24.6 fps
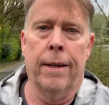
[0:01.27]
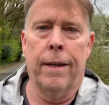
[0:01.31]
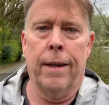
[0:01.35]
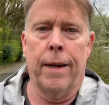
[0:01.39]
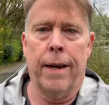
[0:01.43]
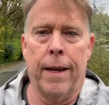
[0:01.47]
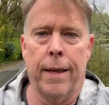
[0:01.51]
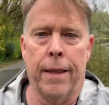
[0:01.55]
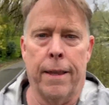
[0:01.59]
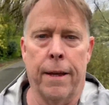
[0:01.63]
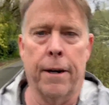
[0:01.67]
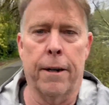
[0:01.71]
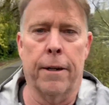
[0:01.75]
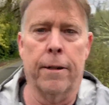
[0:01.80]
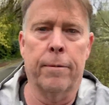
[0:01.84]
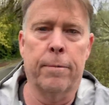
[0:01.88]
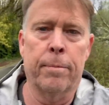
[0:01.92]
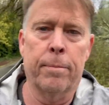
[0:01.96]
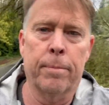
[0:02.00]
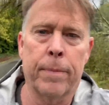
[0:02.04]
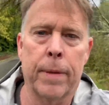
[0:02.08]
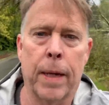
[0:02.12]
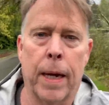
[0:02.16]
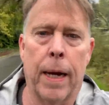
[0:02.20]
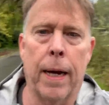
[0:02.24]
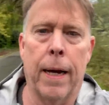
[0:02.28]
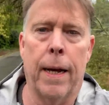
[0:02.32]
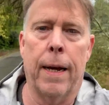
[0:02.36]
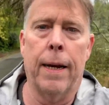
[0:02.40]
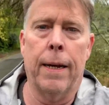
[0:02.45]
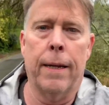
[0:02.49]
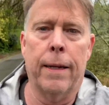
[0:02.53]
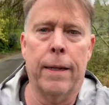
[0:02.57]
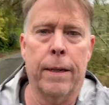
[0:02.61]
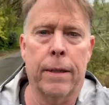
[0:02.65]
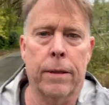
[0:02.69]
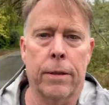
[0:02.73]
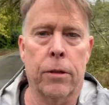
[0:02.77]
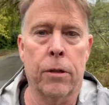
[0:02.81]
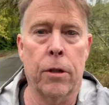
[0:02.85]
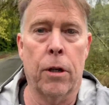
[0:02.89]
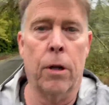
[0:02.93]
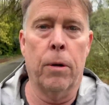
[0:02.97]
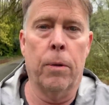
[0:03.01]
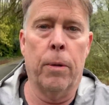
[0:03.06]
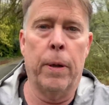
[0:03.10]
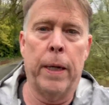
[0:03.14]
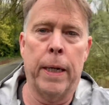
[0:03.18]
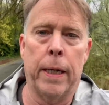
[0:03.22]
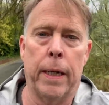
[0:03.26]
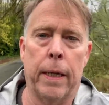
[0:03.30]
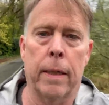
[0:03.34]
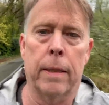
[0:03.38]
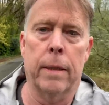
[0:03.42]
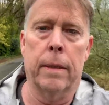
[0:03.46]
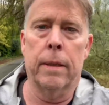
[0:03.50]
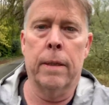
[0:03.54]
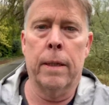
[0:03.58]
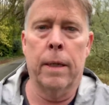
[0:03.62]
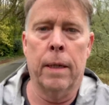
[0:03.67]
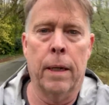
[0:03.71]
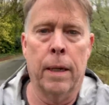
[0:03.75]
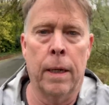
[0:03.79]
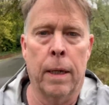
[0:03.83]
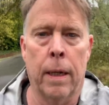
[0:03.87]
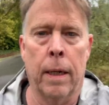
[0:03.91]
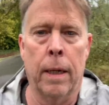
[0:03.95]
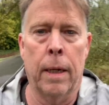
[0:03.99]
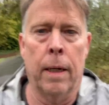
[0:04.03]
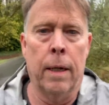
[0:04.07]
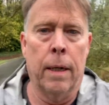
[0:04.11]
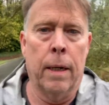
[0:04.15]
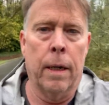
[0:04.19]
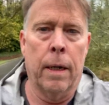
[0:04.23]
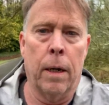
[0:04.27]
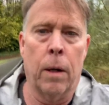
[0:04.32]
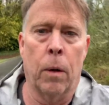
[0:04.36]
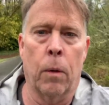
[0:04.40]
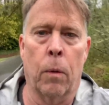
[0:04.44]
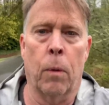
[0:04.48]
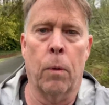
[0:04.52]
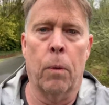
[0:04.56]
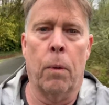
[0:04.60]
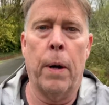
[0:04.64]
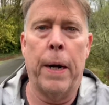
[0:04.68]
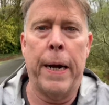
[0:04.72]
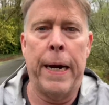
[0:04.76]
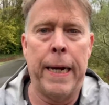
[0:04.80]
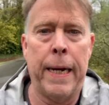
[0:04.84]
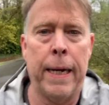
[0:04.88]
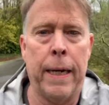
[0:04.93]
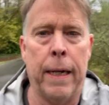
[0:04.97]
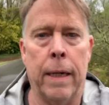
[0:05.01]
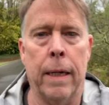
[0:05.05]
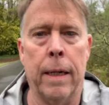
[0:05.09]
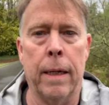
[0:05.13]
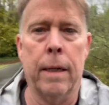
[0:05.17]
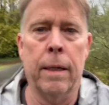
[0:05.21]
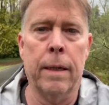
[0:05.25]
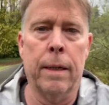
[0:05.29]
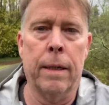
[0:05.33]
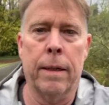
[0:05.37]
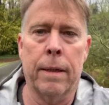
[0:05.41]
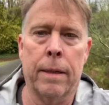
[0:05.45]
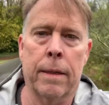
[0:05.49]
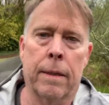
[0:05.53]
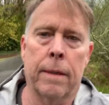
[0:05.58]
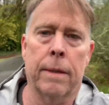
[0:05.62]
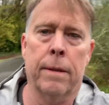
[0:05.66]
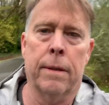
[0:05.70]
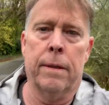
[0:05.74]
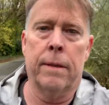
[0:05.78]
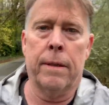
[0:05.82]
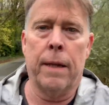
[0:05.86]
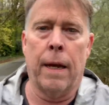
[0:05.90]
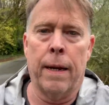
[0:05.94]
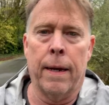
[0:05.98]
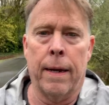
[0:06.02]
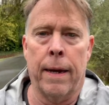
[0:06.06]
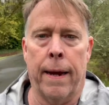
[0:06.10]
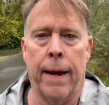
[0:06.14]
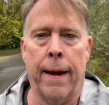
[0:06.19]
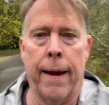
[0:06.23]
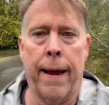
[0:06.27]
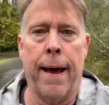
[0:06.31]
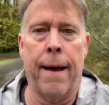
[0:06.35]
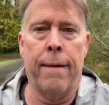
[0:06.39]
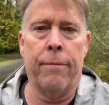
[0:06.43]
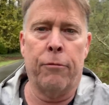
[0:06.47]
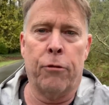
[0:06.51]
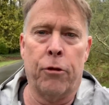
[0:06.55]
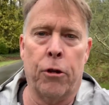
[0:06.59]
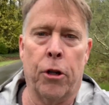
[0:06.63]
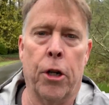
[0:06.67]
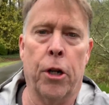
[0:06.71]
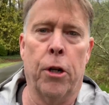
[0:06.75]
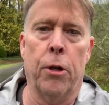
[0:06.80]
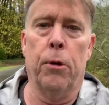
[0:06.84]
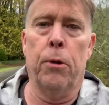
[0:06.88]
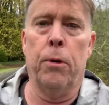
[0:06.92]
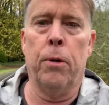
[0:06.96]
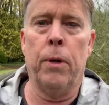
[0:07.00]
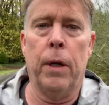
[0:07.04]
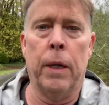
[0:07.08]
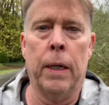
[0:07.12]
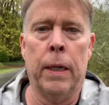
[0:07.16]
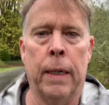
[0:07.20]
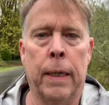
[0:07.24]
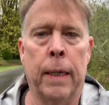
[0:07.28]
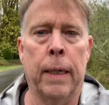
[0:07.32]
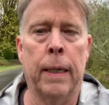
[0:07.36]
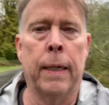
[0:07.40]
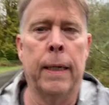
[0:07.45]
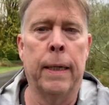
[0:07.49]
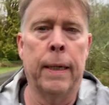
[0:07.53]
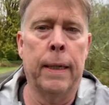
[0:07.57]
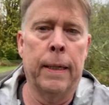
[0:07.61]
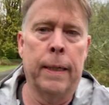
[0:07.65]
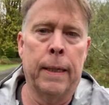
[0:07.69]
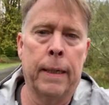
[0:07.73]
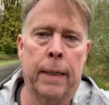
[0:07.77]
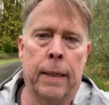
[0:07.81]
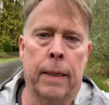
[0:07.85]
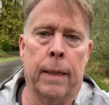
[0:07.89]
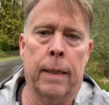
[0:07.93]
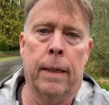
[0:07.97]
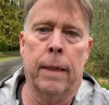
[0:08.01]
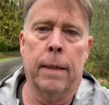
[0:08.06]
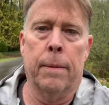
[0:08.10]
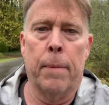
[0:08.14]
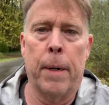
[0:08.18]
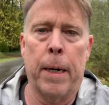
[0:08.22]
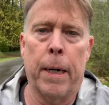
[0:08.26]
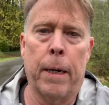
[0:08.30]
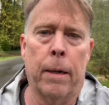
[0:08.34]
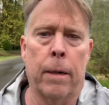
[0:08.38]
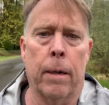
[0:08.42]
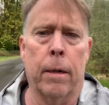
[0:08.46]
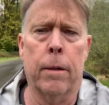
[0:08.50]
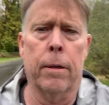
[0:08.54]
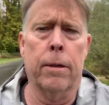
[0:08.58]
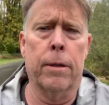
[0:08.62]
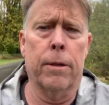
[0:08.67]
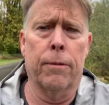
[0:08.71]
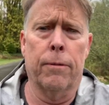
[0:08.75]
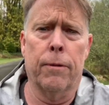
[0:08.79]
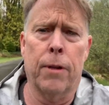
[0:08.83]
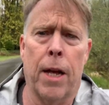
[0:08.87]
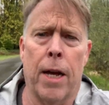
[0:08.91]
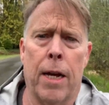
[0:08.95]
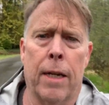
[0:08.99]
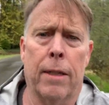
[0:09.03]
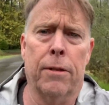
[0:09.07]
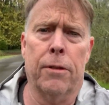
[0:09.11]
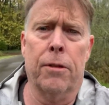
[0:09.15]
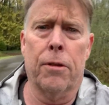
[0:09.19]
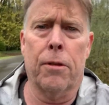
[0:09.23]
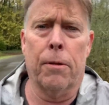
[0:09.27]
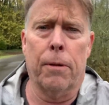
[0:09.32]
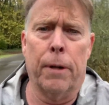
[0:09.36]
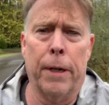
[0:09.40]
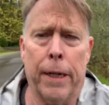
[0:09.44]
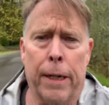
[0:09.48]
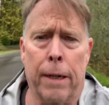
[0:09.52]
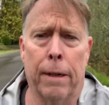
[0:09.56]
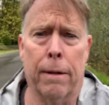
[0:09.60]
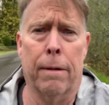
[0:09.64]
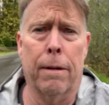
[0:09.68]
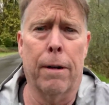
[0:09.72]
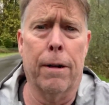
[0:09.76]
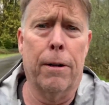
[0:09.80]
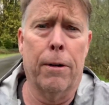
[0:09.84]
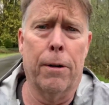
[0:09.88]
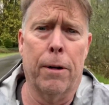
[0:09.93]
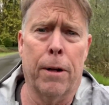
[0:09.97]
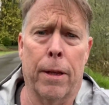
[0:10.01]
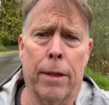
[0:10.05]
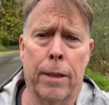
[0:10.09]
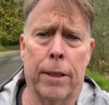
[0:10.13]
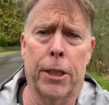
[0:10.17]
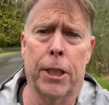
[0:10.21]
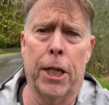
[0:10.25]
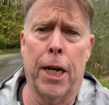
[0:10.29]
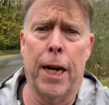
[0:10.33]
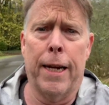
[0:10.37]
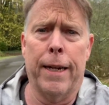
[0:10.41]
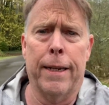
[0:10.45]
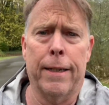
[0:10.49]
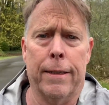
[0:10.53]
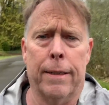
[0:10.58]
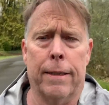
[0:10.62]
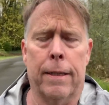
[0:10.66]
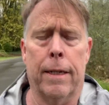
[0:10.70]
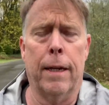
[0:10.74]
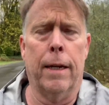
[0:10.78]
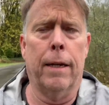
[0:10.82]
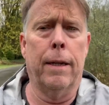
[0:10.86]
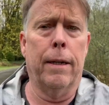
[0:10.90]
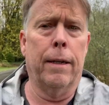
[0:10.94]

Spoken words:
Hey there. So it is a rainy Sunday afternoon. The Mariners have lost 3 in a row to the Giants.